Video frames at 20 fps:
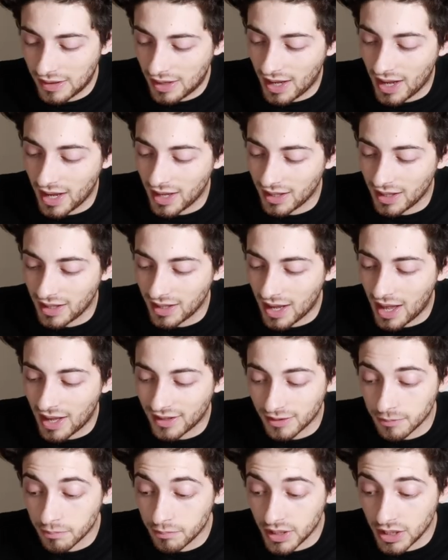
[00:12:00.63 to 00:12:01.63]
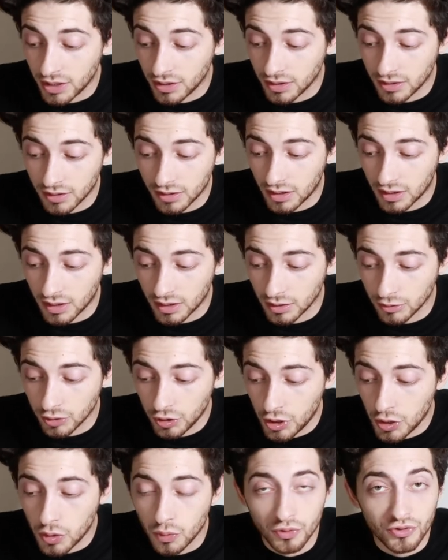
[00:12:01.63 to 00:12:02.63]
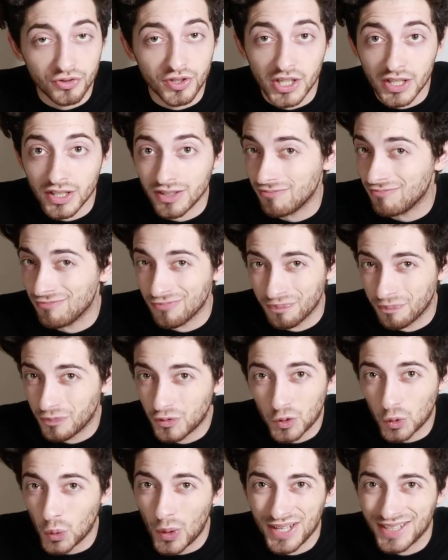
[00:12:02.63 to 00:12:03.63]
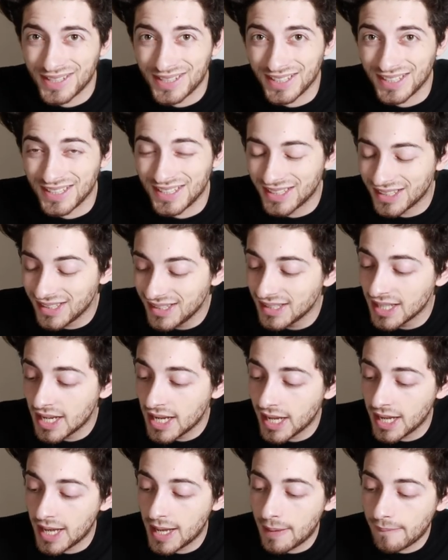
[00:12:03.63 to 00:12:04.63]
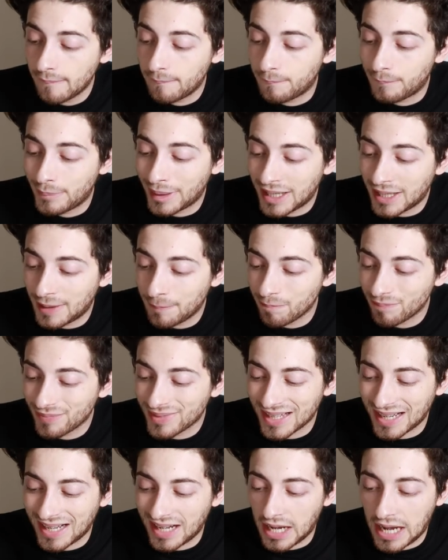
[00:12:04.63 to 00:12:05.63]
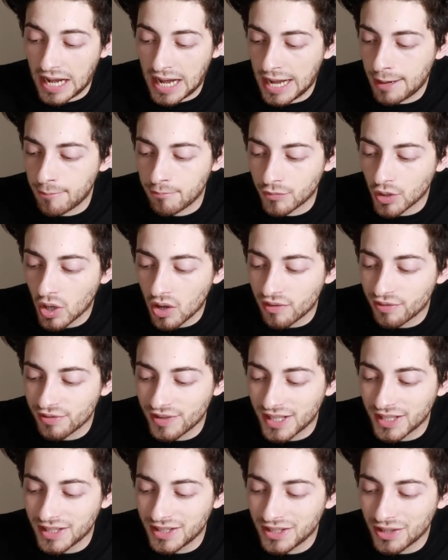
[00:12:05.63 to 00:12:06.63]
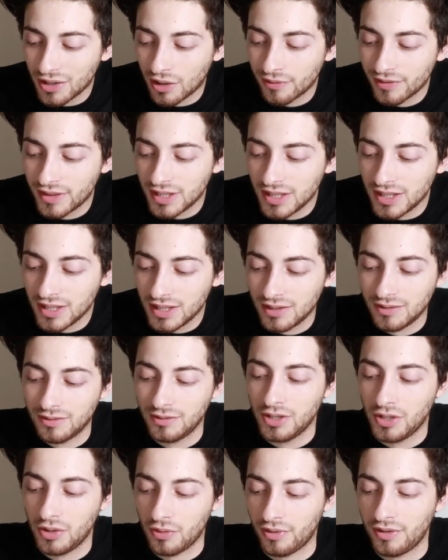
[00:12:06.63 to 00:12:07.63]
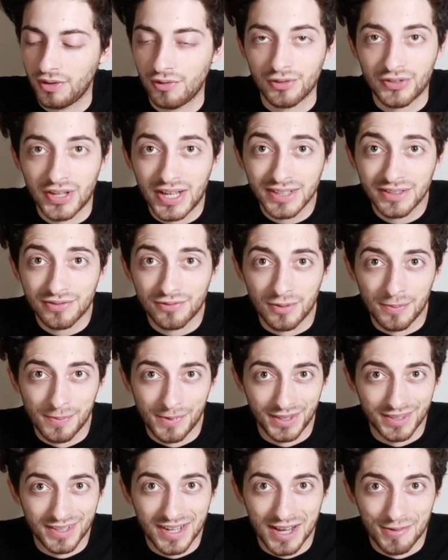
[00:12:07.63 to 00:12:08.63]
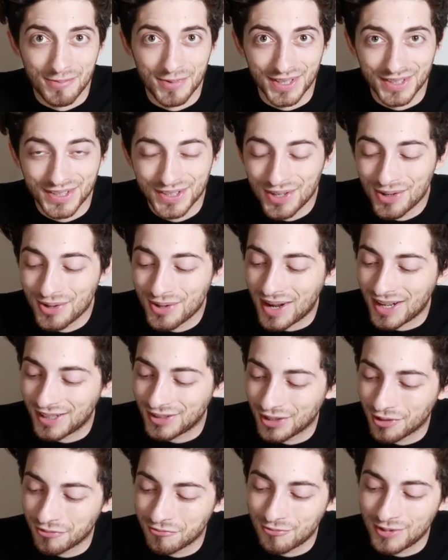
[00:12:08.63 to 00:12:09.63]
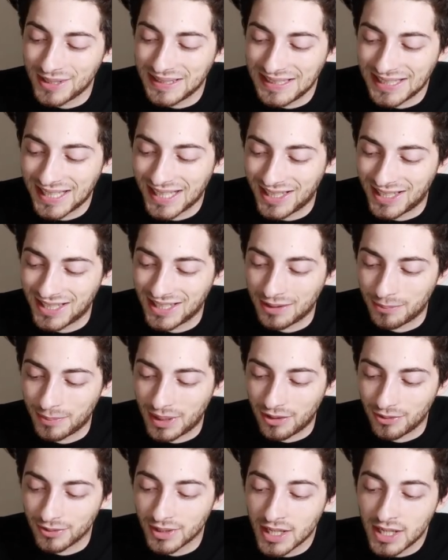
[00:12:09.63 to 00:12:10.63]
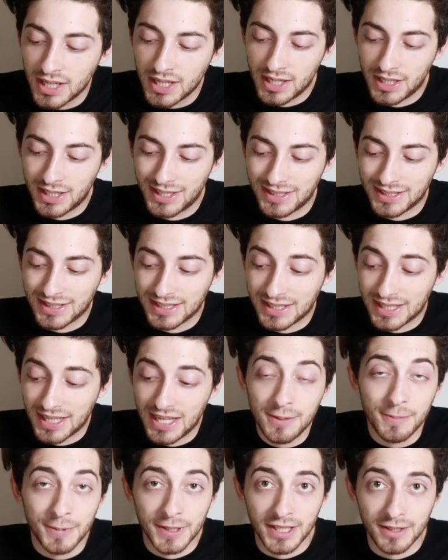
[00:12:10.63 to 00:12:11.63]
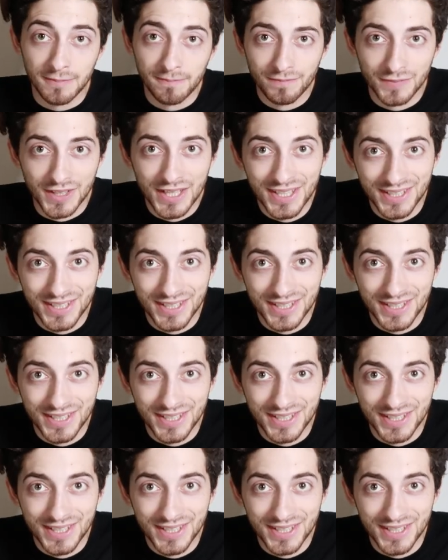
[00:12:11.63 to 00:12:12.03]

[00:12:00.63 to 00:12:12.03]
that it hasn't been used in 20 years, but I'm not a fan of the, you know, the results from this camera, so I don't really care about keeping it.